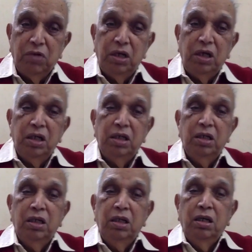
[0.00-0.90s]
world
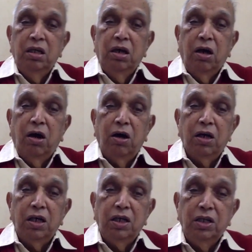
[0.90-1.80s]

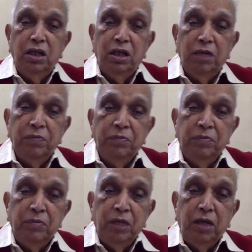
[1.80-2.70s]
or in the
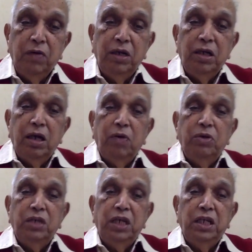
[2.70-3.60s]
even I
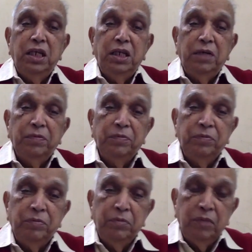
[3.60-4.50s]
would say the
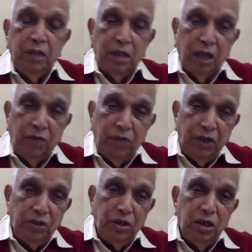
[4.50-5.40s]

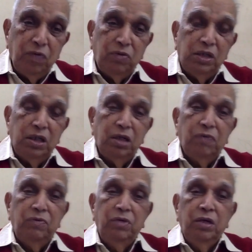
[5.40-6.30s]
conventional word
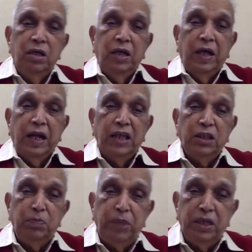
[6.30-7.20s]
of
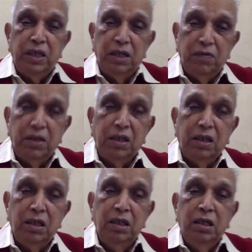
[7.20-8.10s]
respect
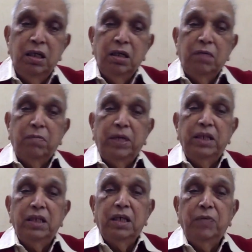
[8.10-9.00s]
given by
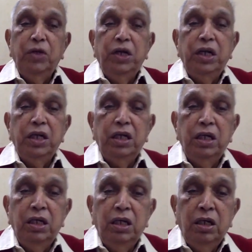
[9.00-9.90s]
the community
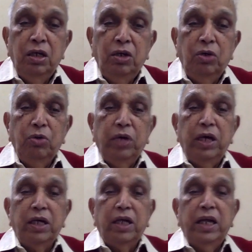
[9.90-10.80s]
to
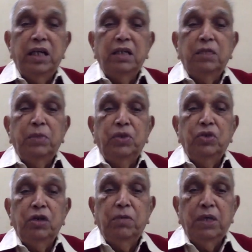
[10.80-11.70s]
a great
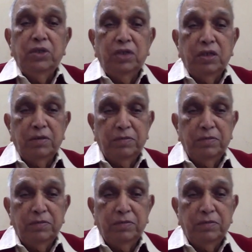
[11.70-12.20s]
spiritual master.